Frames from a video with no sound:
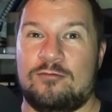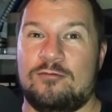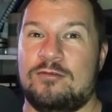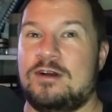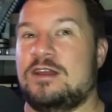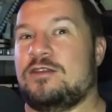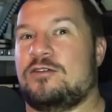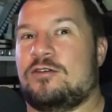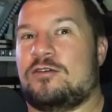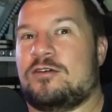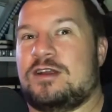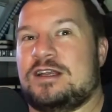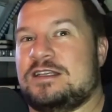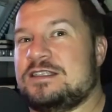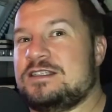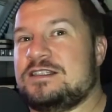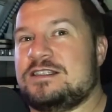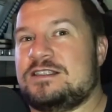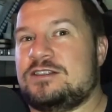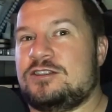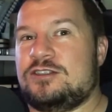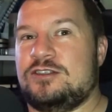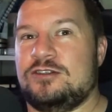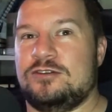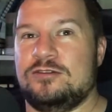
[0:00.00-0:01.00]
whether it's
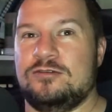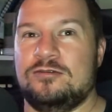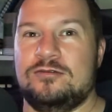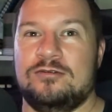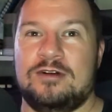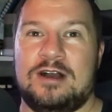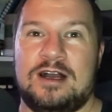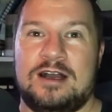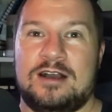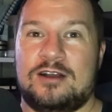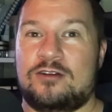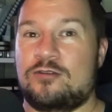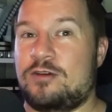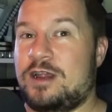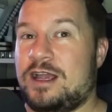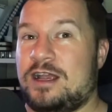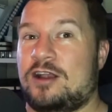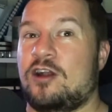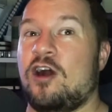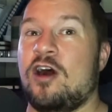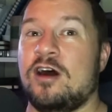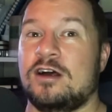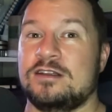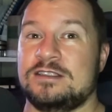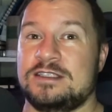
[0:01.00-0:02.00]
to create
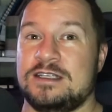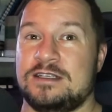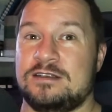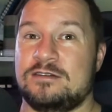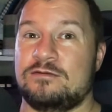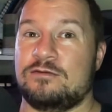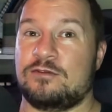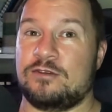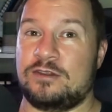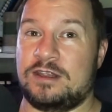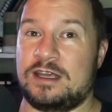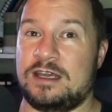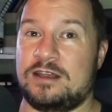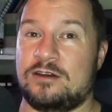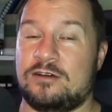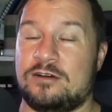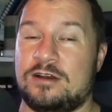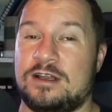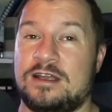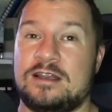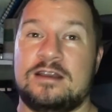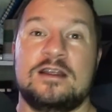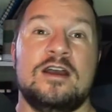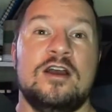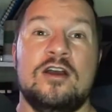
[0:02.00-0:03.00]
content for the
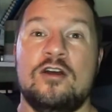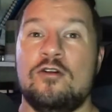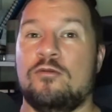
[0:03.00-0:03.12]
internet,